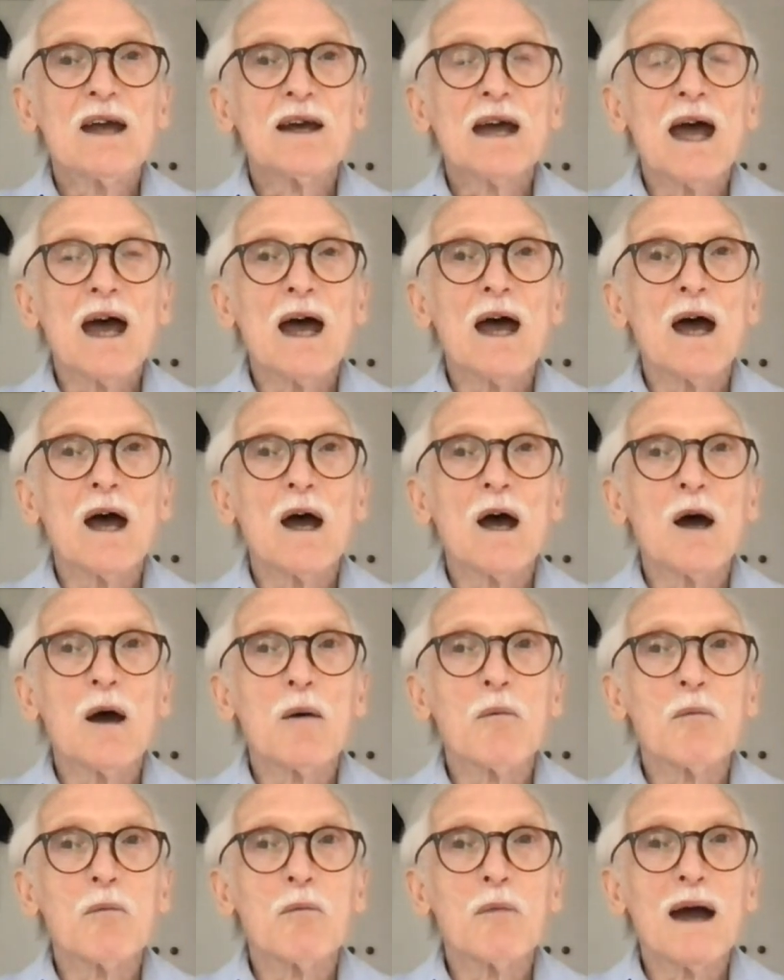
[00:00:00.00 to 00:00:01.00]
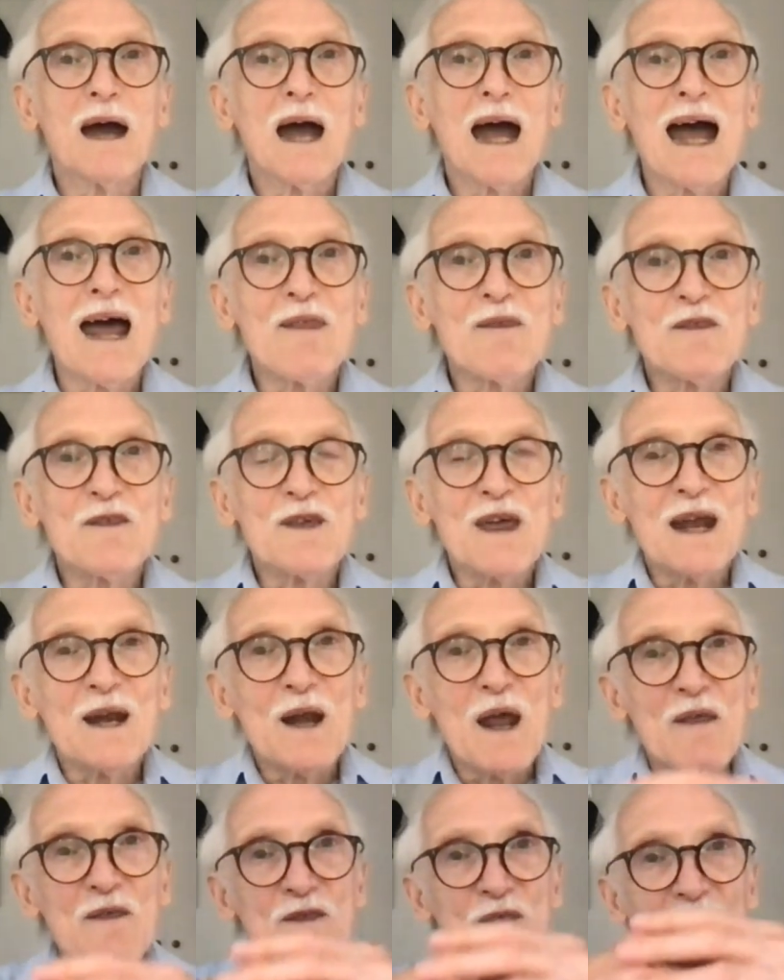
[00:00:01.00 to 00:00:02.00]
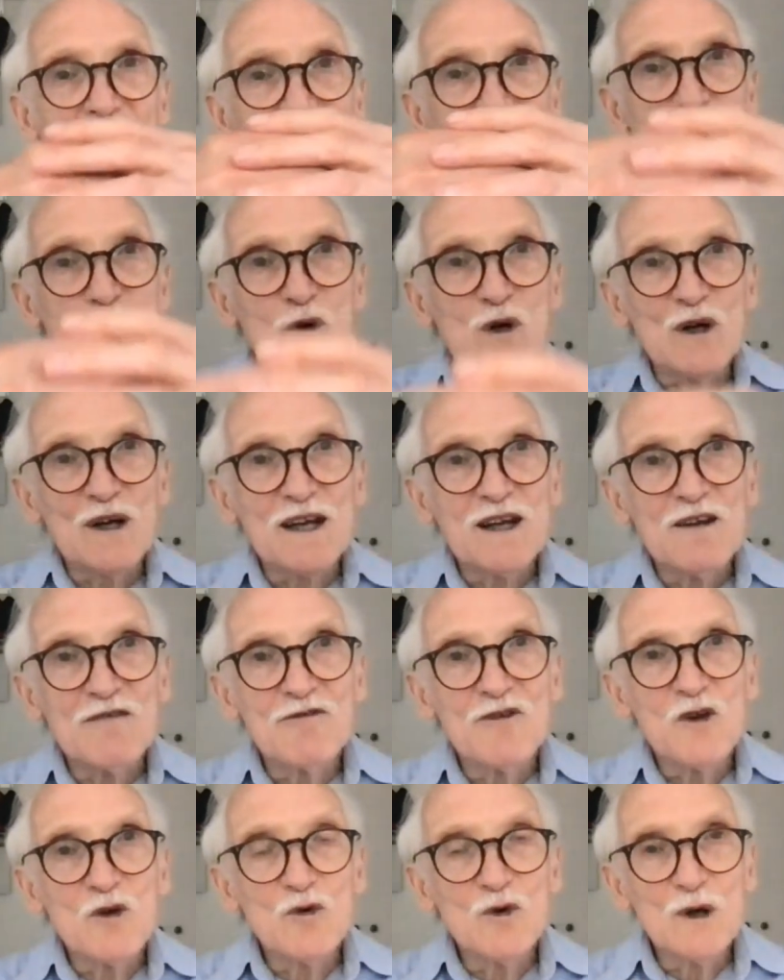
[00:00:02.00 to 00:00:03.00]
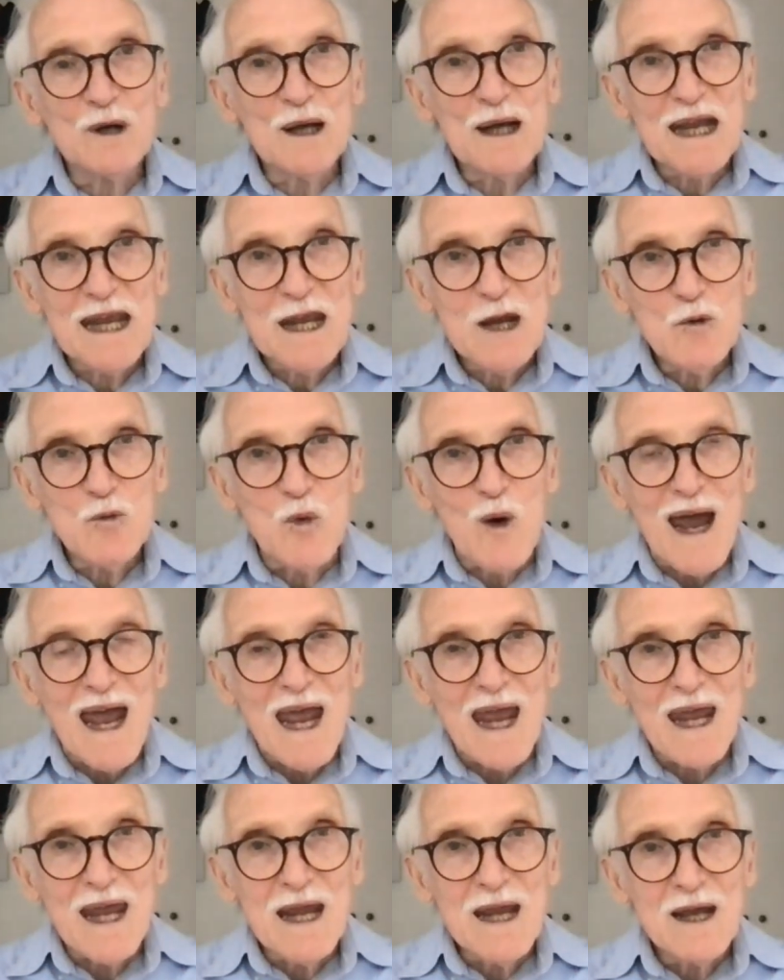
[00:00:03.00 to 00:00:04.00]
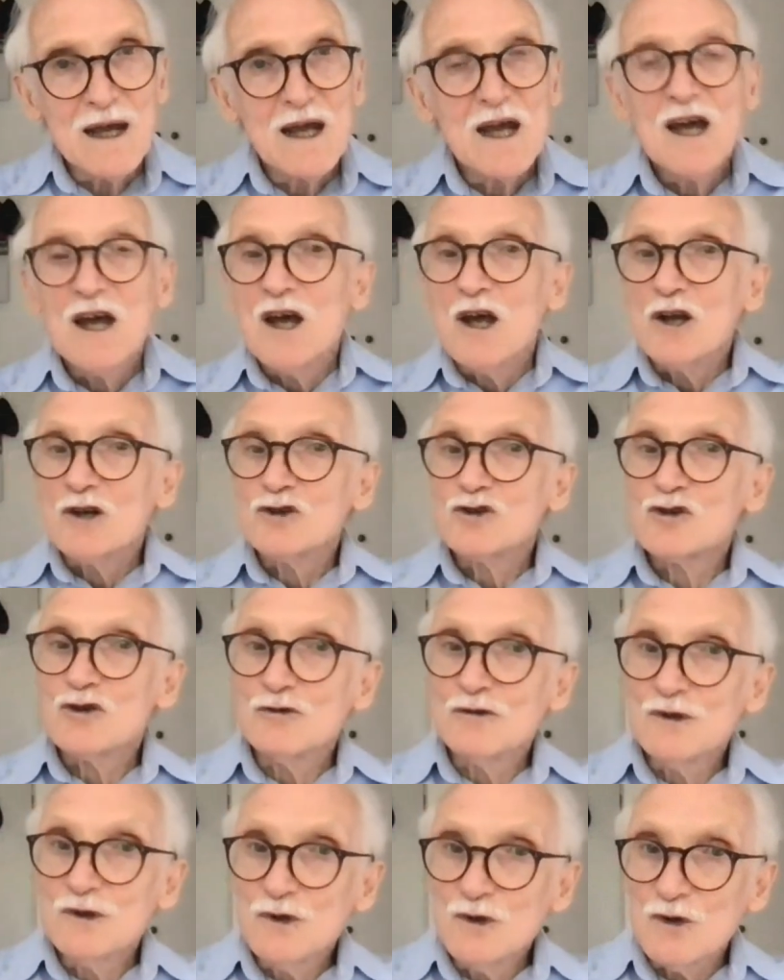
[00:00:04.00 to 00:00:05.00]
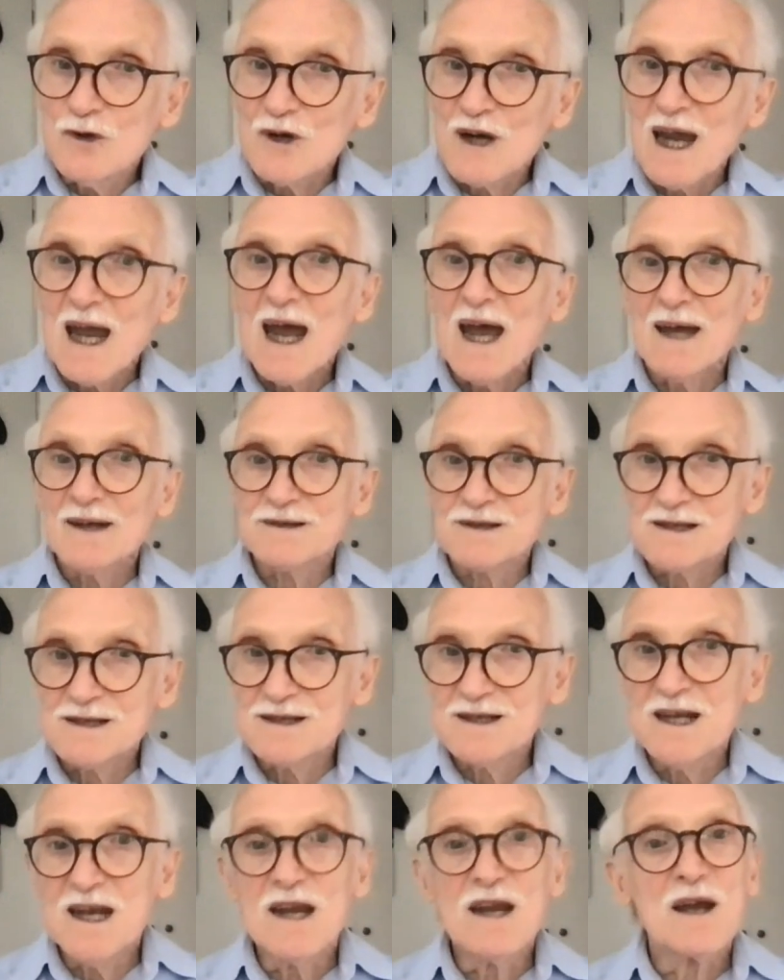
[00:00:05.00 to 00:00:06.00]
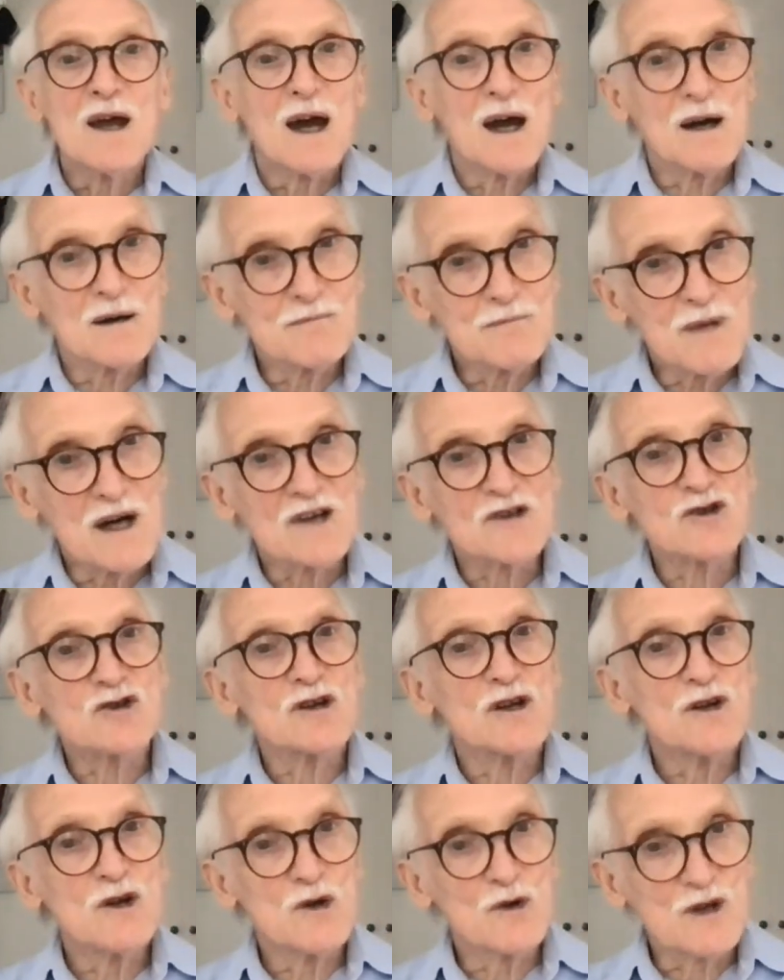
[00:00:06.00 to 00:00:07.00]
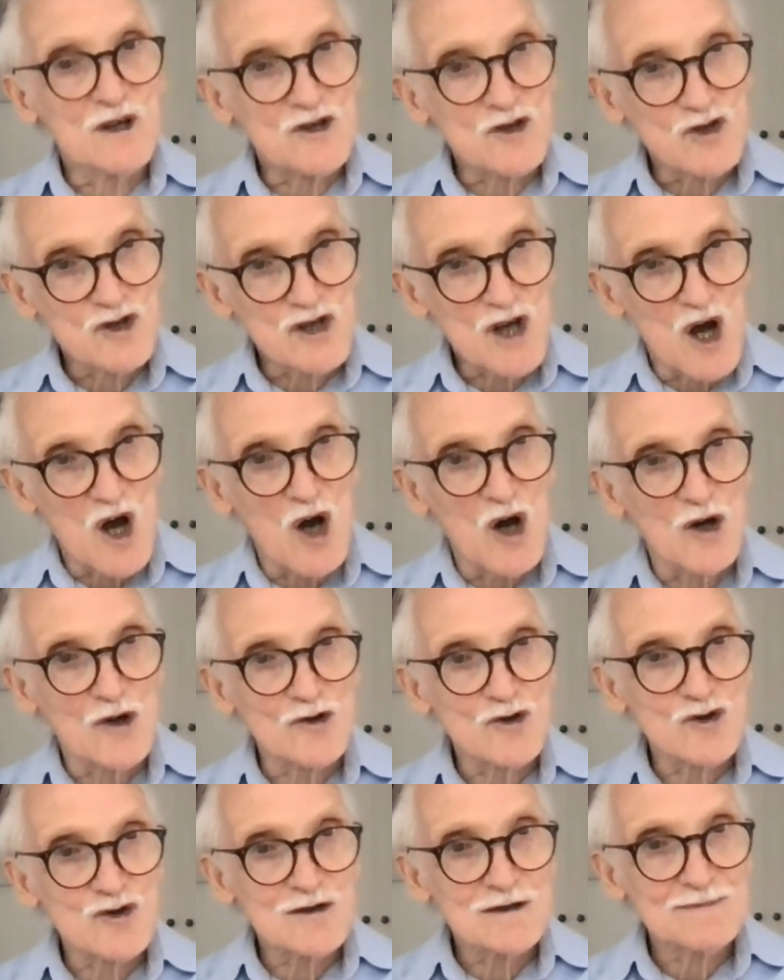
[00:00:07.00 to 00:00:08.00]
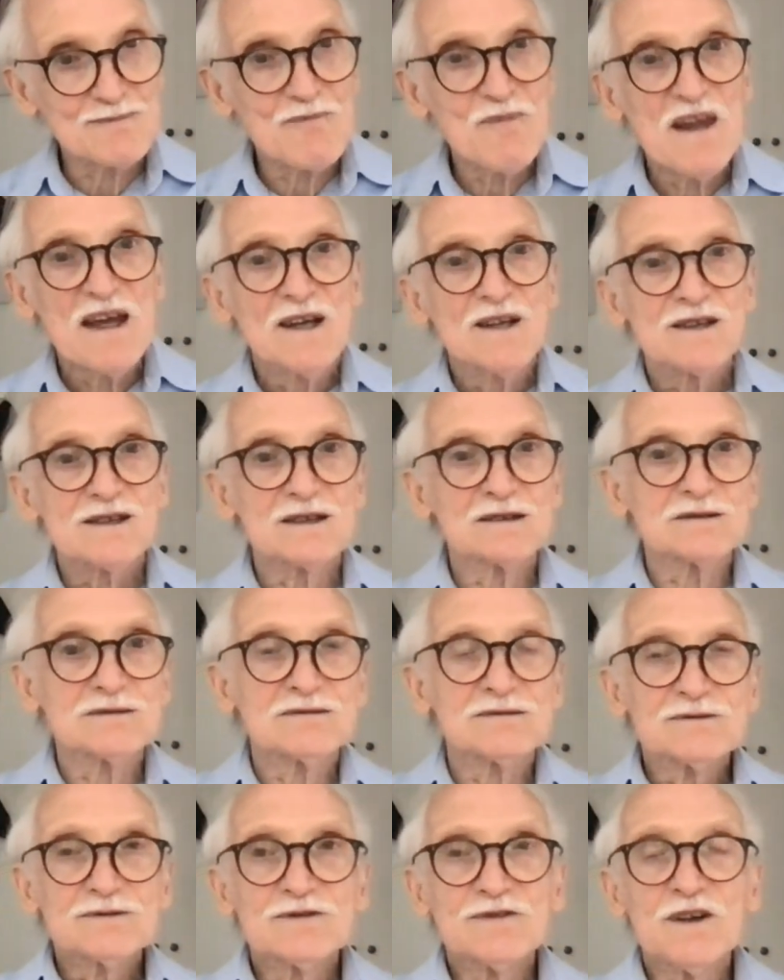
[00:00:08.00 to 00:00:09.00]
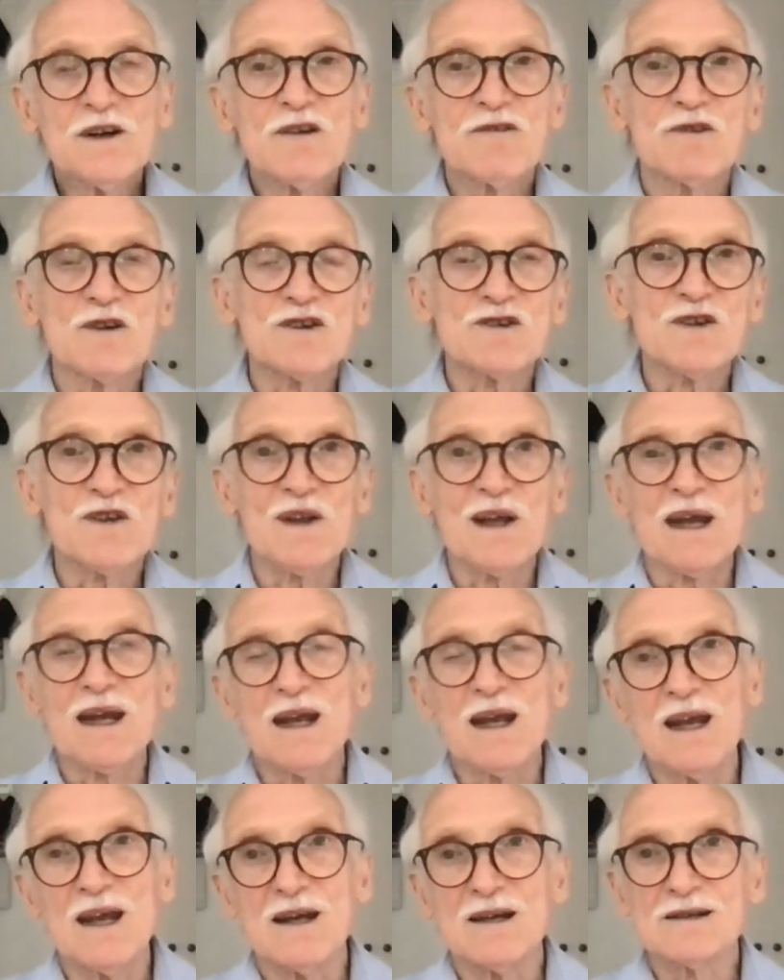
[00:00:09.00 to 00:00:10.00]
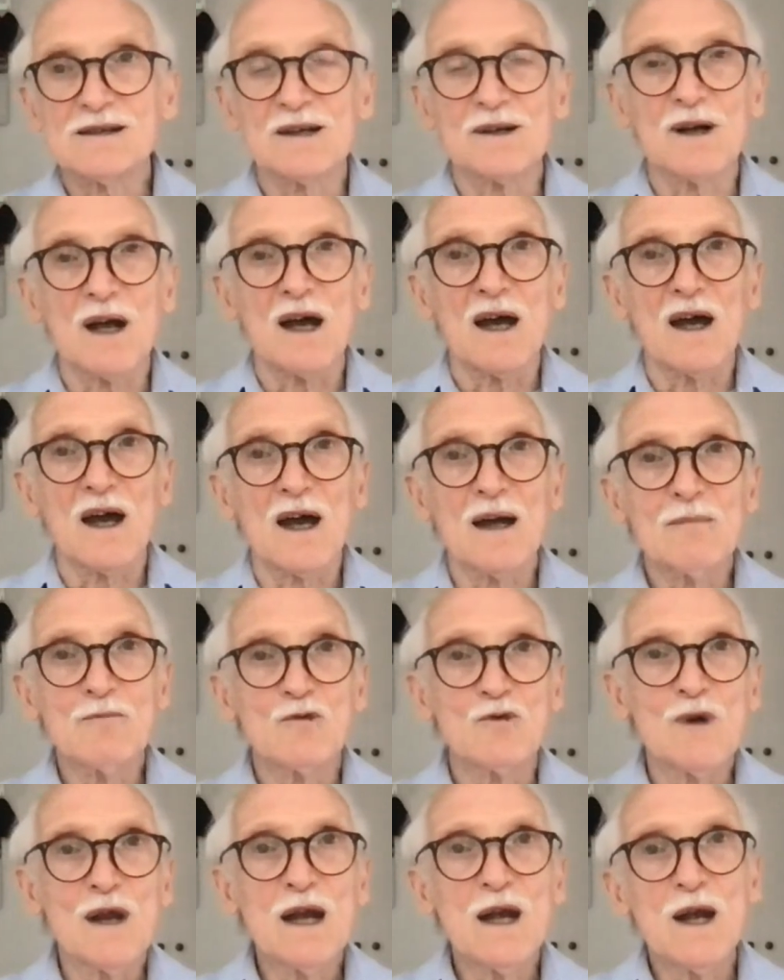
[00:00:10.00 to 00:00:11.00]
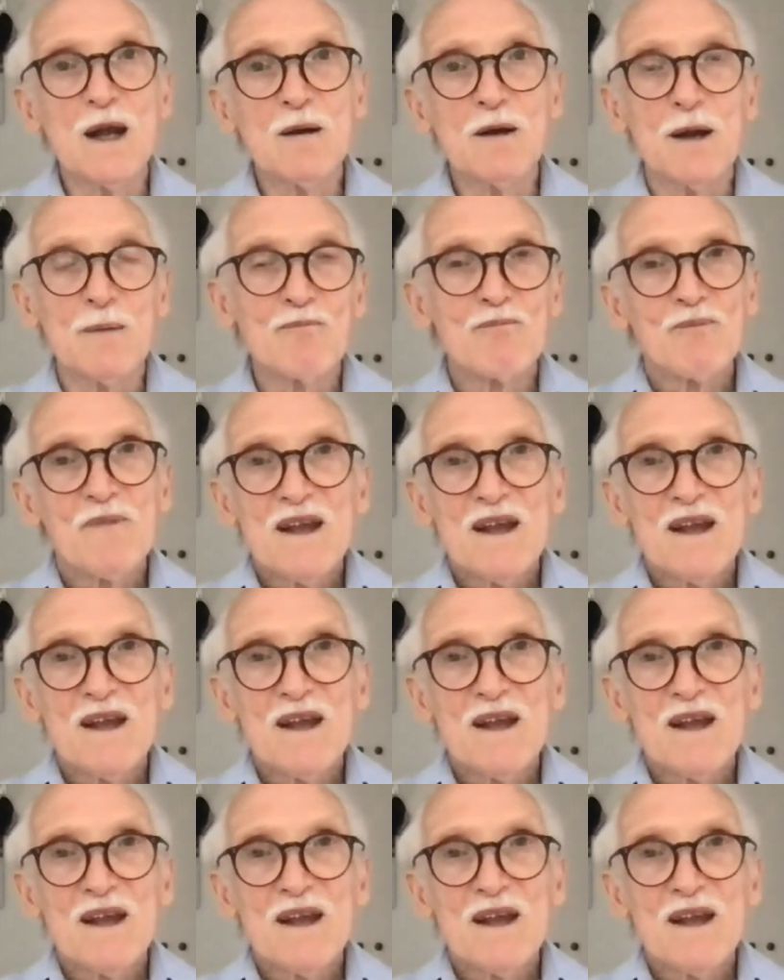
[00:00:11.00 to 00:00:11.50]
and then that will give you leeway to look and see how much you can charge. So the very first thing is, and I'm really